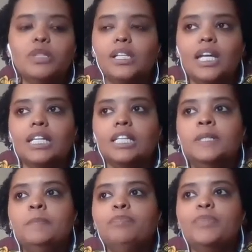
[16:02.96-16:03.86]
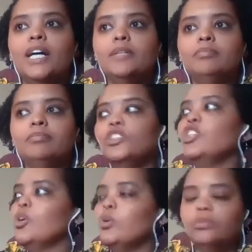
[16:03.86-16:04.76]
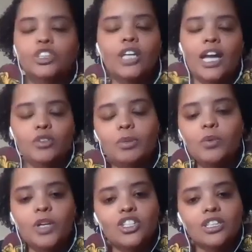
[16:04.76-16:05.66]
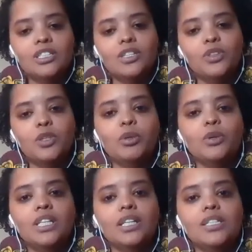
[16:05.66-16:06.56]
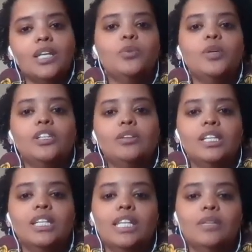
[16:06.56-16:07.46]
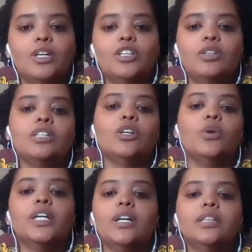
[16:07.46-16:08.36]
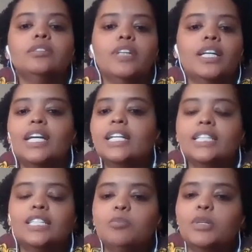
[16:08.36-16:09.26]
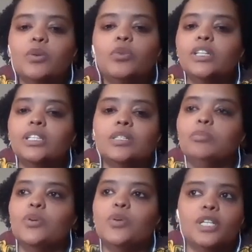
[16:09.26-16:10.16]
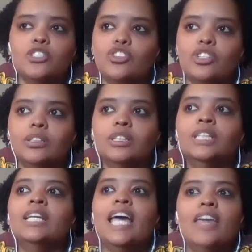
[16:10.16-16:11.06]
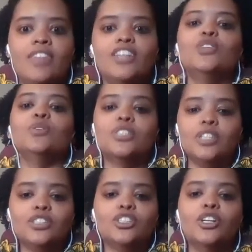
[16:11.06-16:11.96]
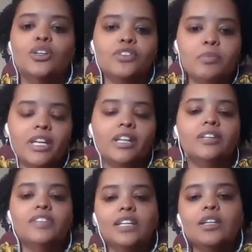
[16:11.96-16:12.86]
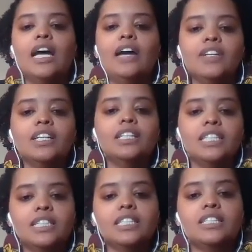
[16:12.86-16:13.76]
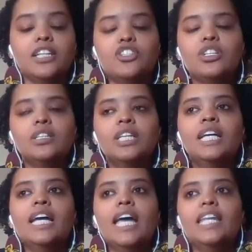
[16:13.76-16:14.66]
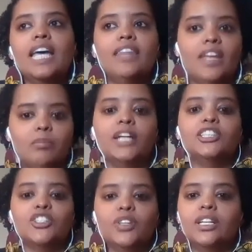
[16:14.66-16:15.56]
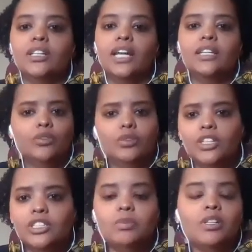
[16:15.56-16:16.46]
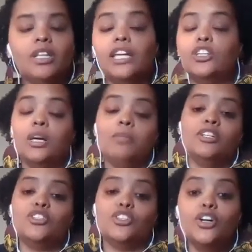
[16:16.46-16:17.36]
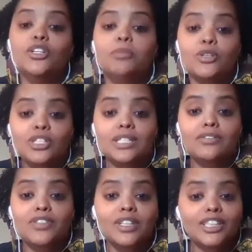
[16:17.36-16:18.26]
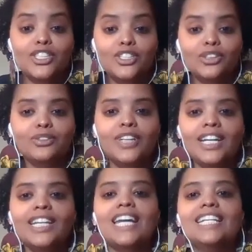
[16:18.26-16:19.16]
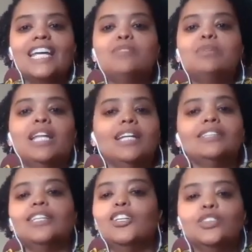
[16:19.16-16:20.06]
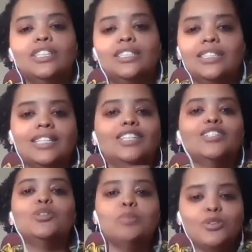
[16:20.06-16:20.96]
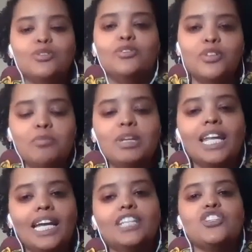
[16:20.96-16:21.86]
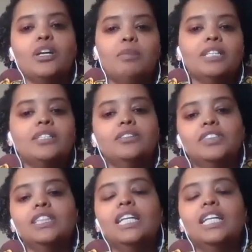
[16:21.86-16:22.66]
like, you know, have you been watching the stuff with the protests? Like, what do you think's going on, right? And it to be a really simple question. And then you start to go from there of like having a discussion and then monitoring. I think Rosa says like you gotta monitor your own emotions and feelings too, right? And then be like, oh, this is getting too emotional for me. I gotta check myself and